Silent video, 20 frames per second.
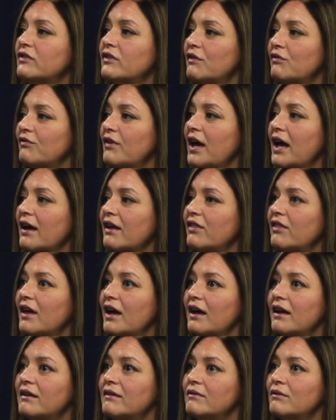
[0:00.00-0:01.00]
the fact
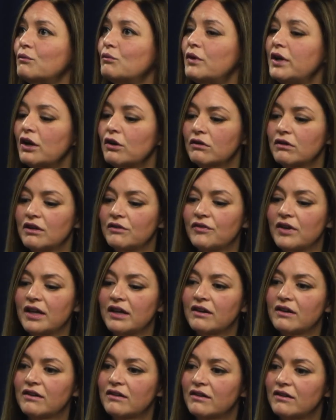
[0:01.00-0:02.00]
that we are living
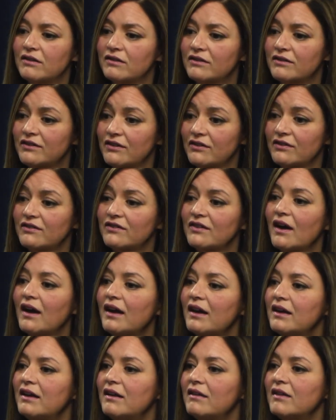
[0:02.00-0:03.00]
in a
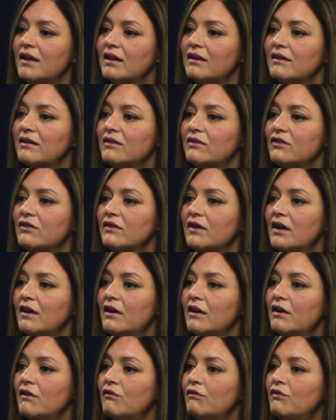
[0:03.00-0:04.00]
society that is
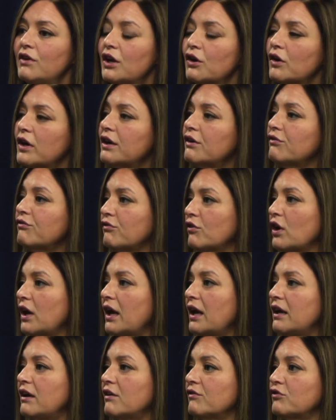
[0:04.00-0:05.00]
very
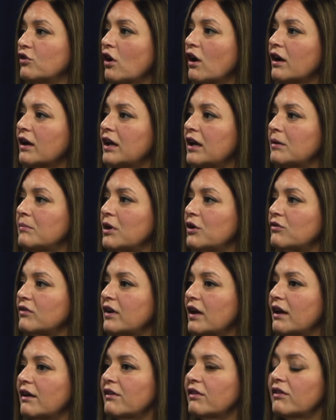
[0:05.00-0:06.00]
afraid of talking about
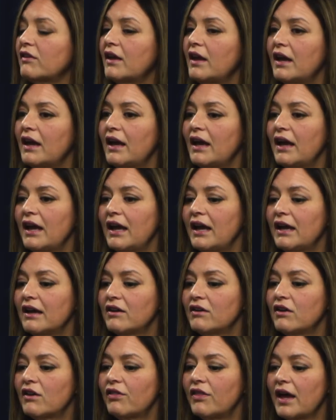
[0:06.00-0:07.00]
death,
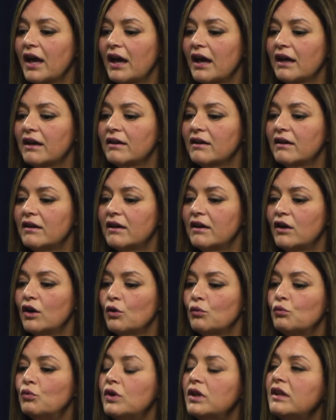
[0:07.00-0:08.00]
and that
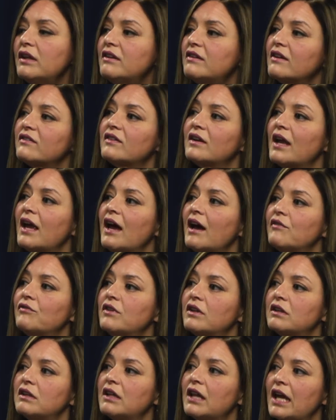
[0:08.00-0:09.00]
really doesn't have
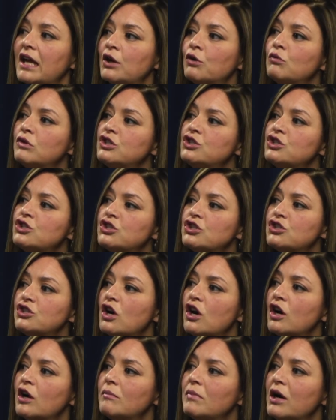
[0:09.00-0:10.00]
the language to
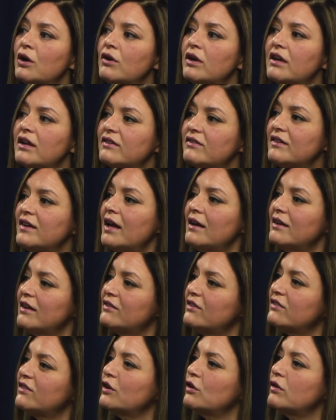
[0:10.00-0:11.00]
talk about it. It's not
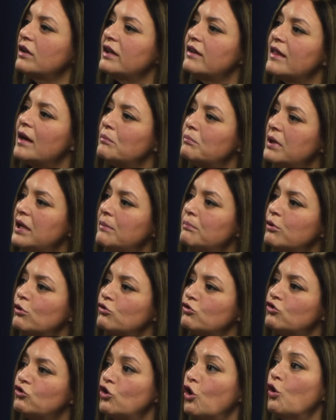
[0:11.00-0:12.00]
necessarily that
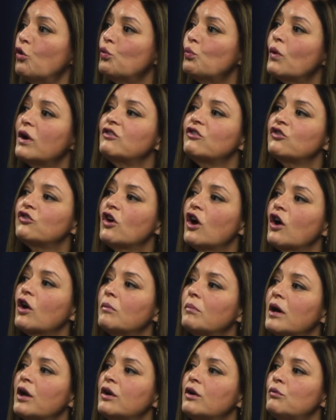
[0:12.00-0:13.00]
people don't want to talk
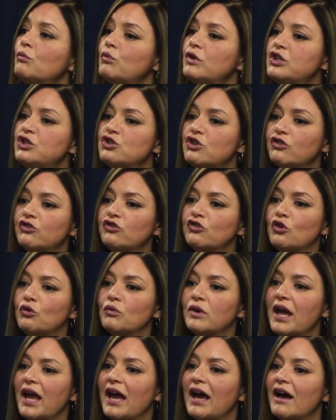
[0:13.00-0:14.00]
about it, we just
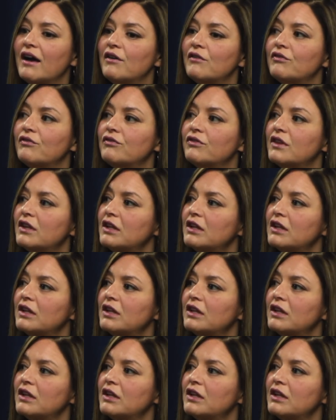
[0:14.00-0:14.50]
don't have the